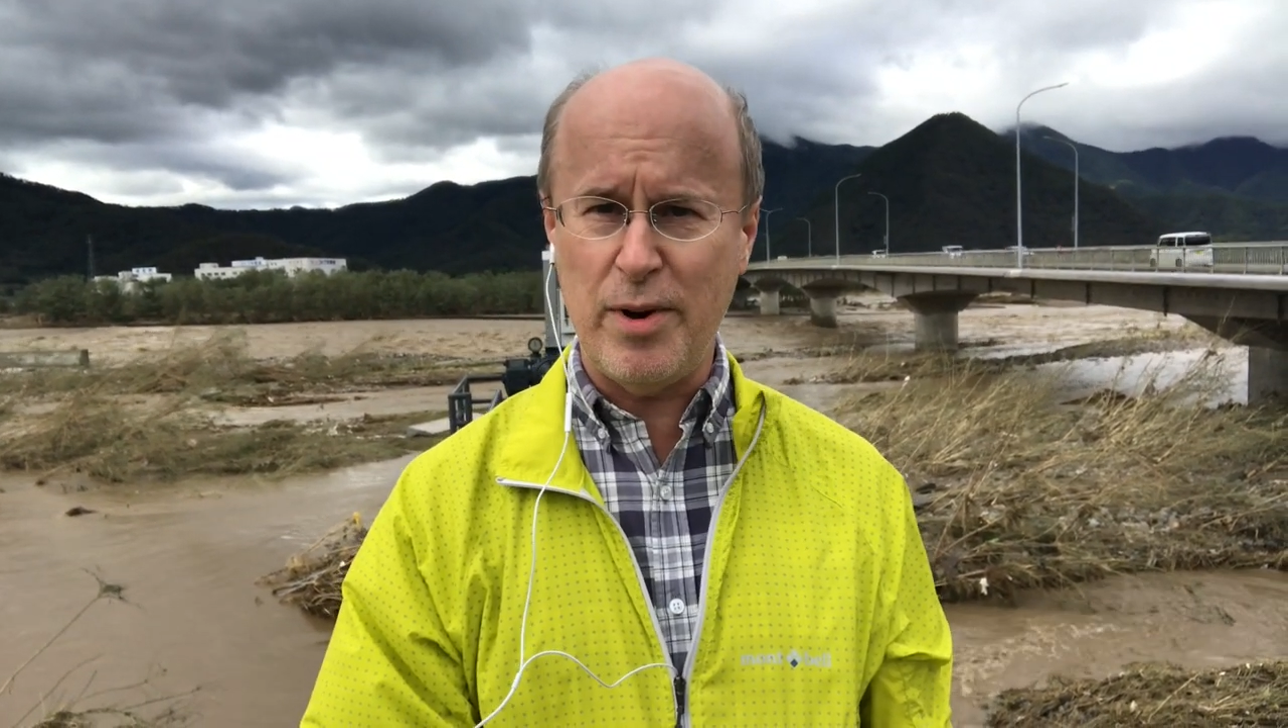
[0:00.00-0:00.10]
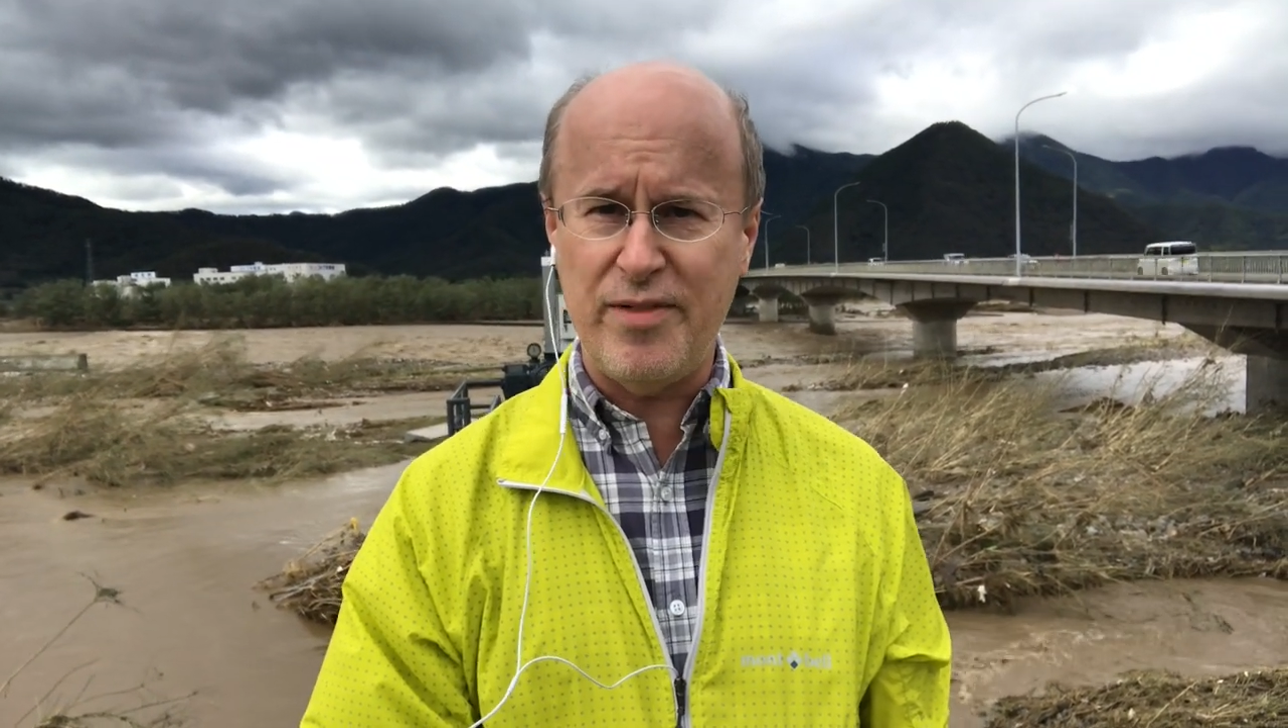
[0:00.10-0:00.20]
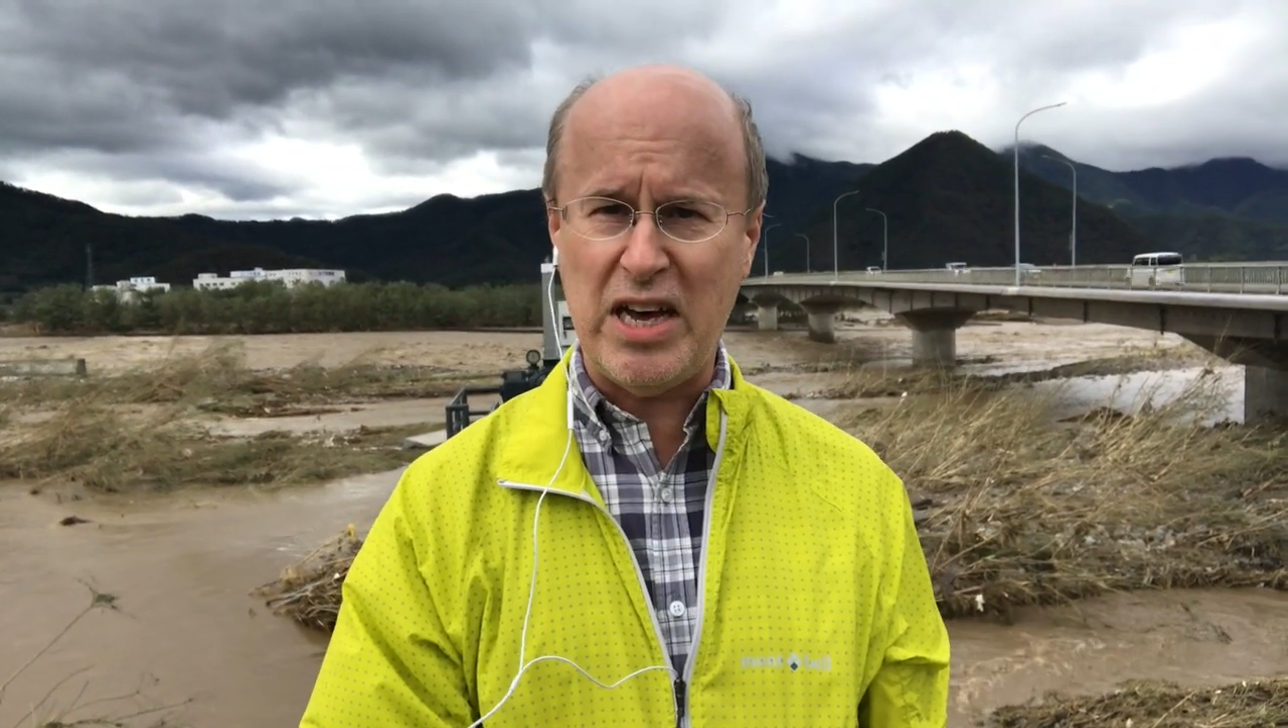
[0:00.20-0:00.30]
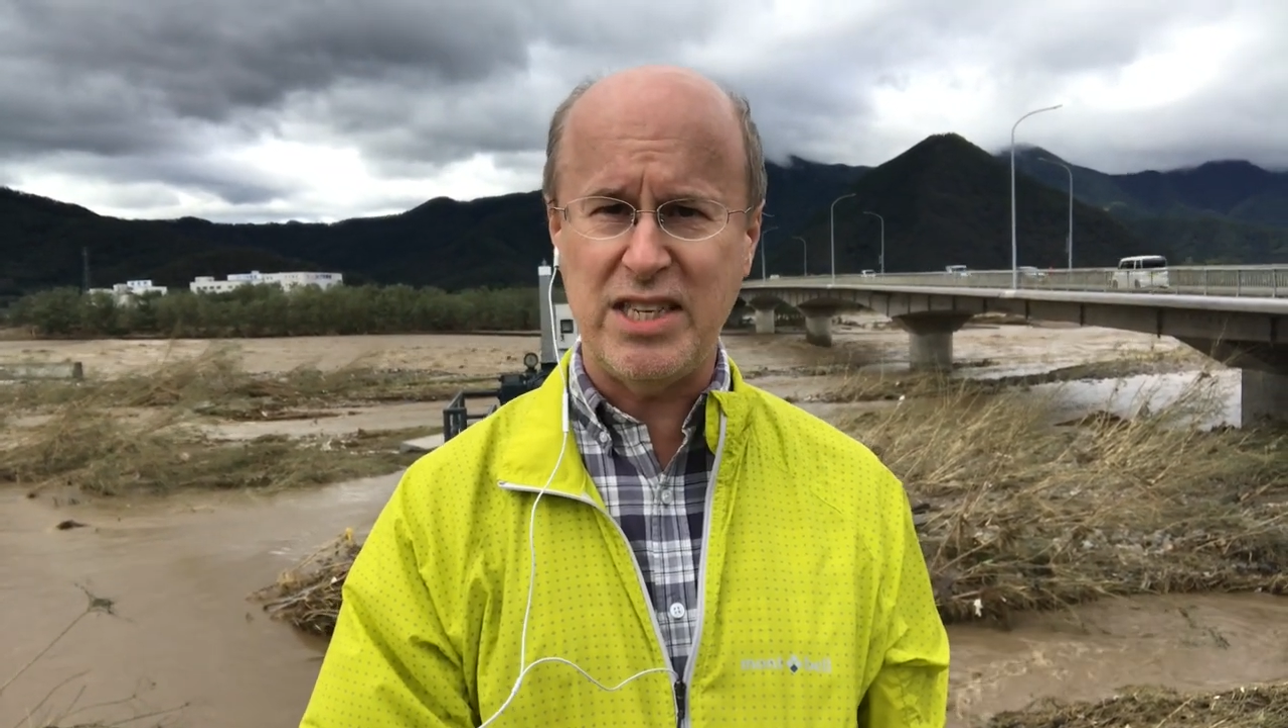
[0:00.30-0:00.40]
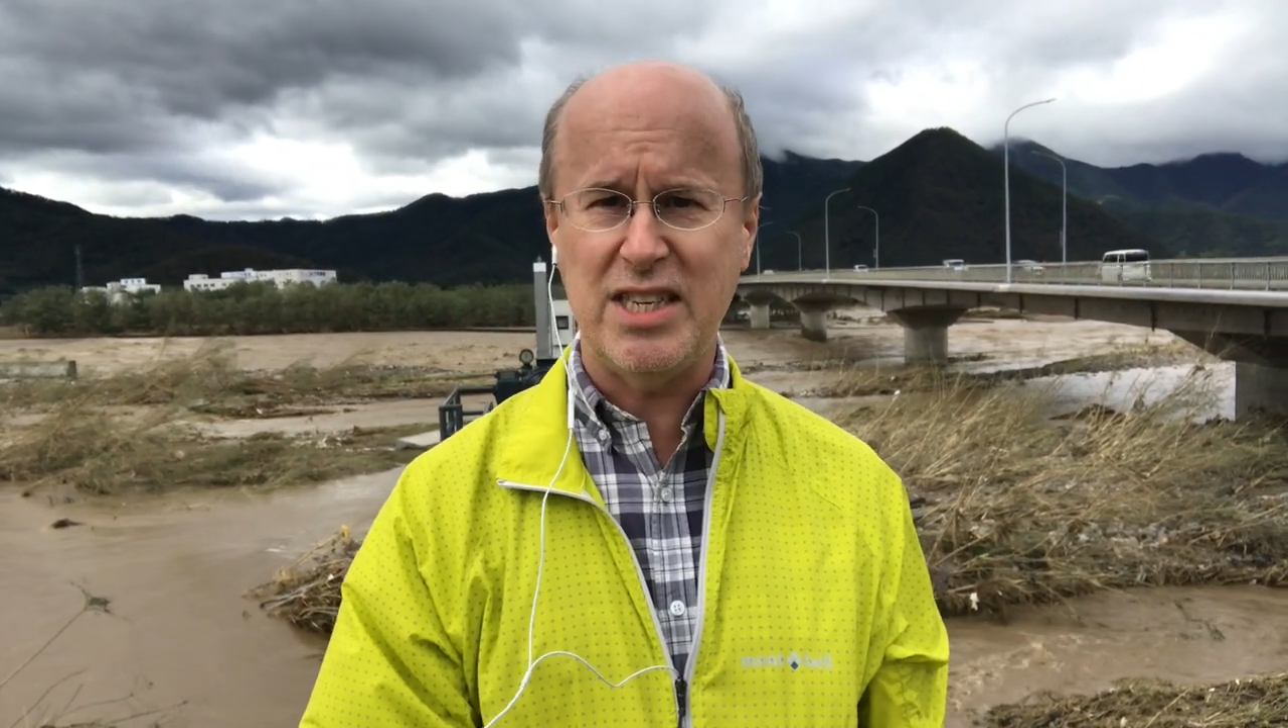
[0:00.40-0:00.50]

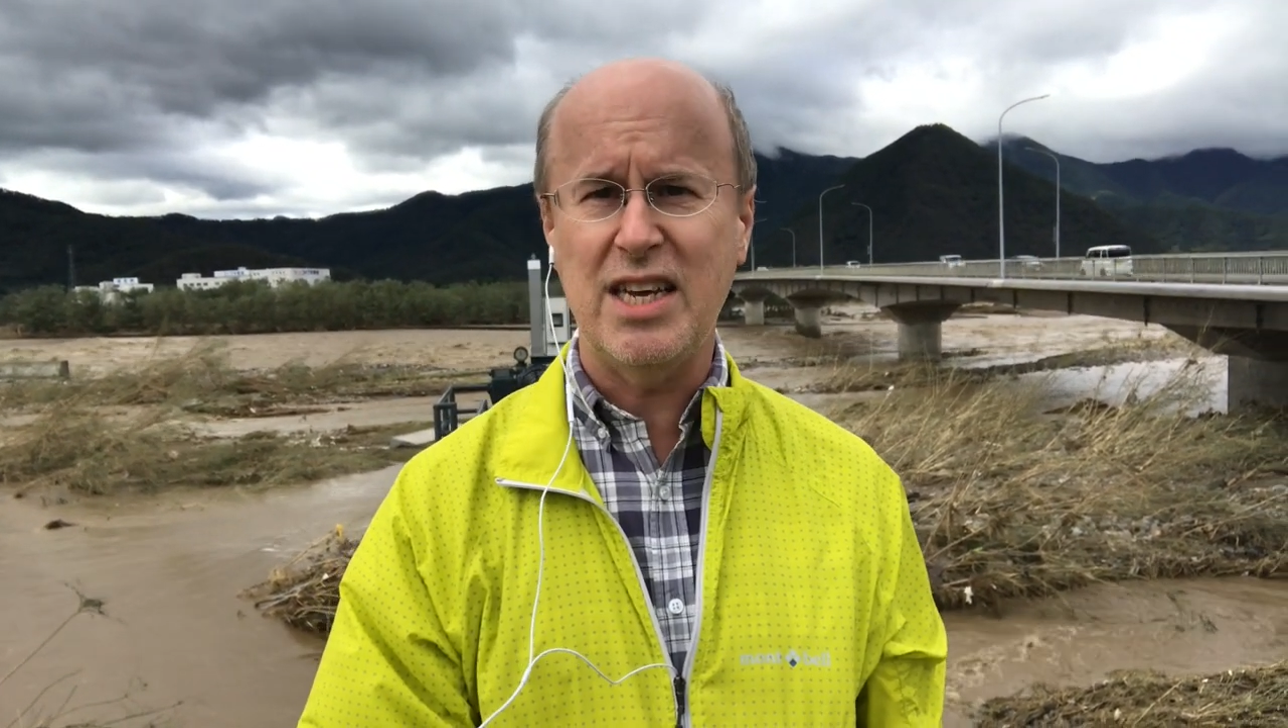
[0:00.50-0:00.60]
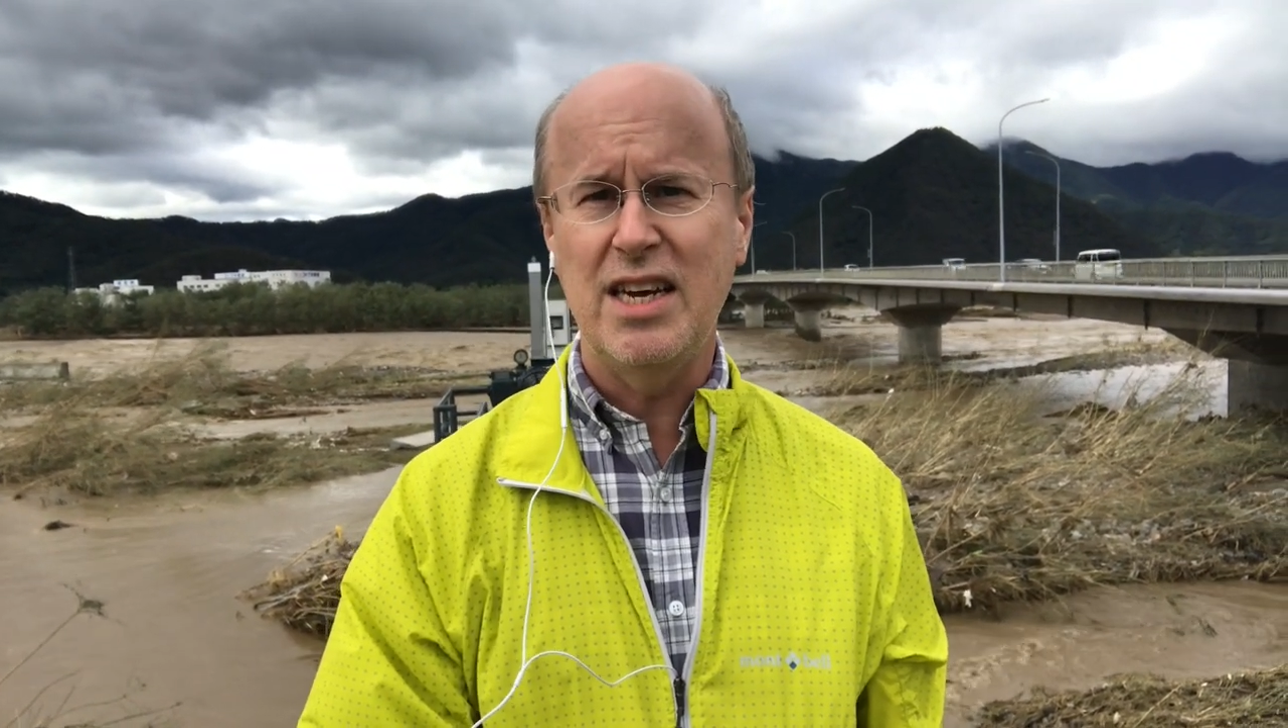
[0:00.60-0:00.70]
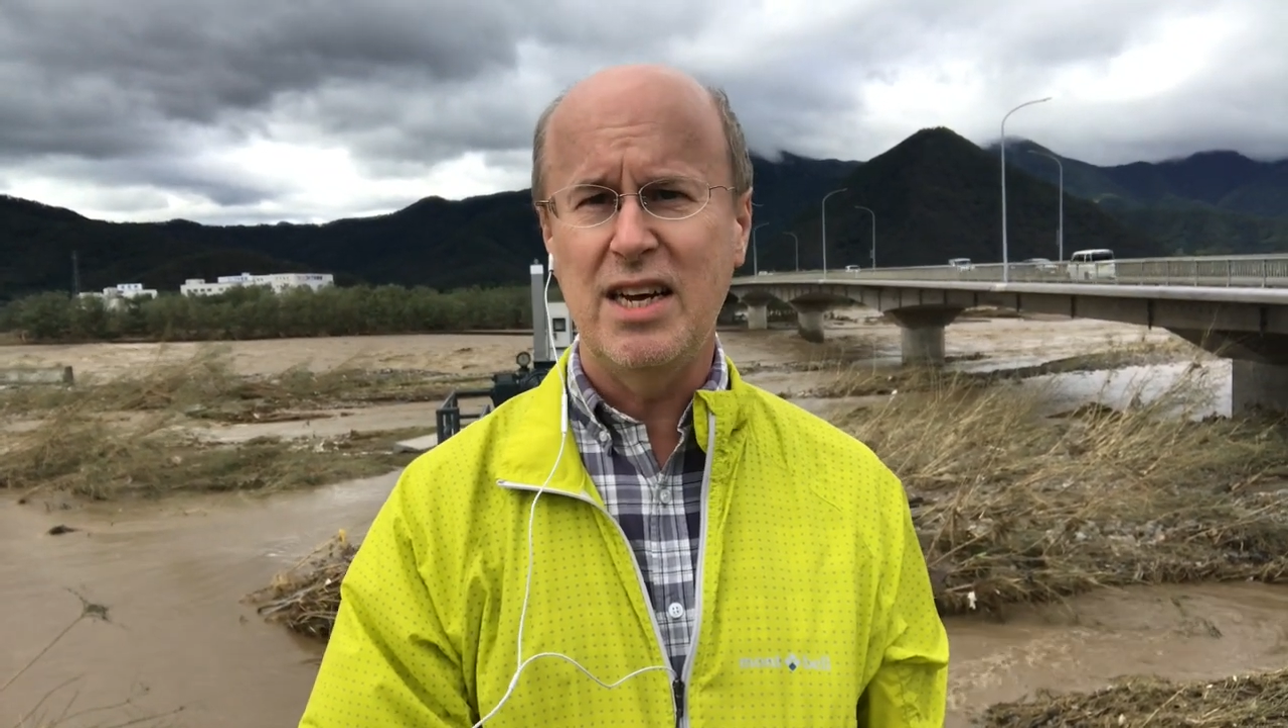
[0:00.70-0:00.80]
of us.